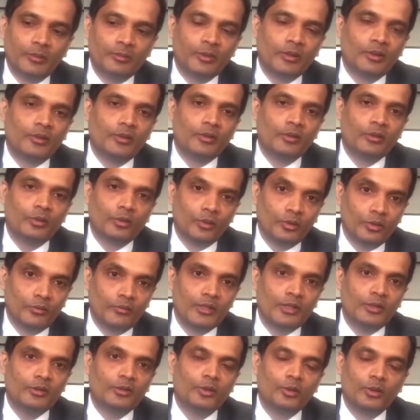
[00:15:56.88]
take them to the
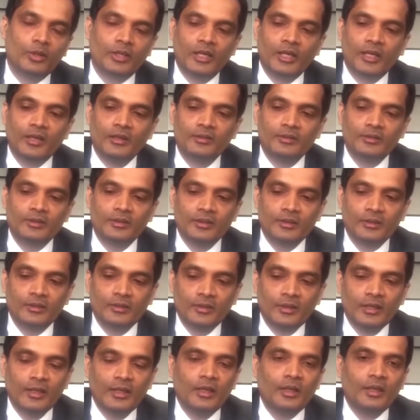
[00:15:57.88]
hospital or a doctor
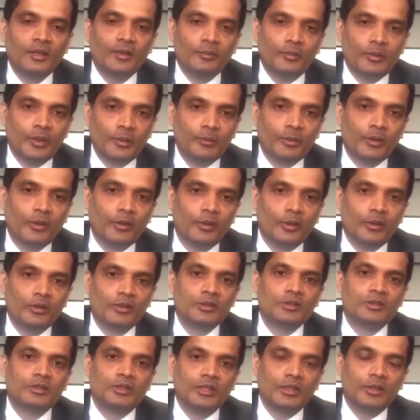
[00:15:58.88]
to make sure that there are
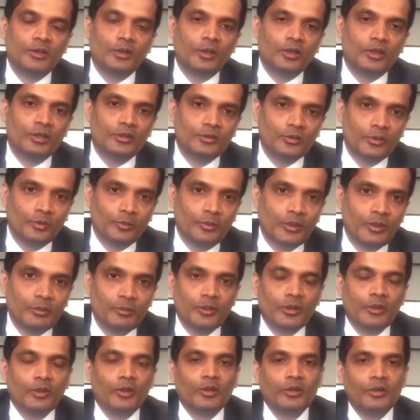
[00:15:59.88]
no fractures being
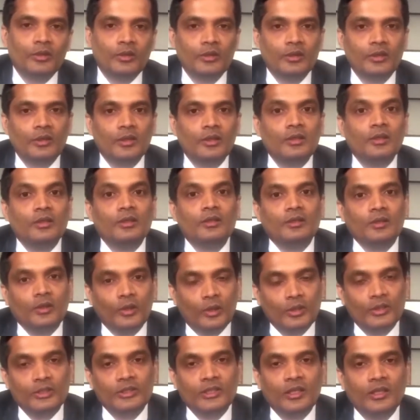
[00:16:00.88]
missed
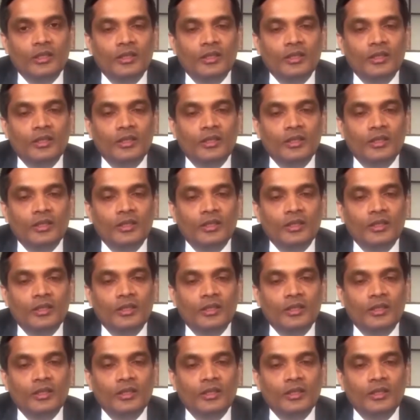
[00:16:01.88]
now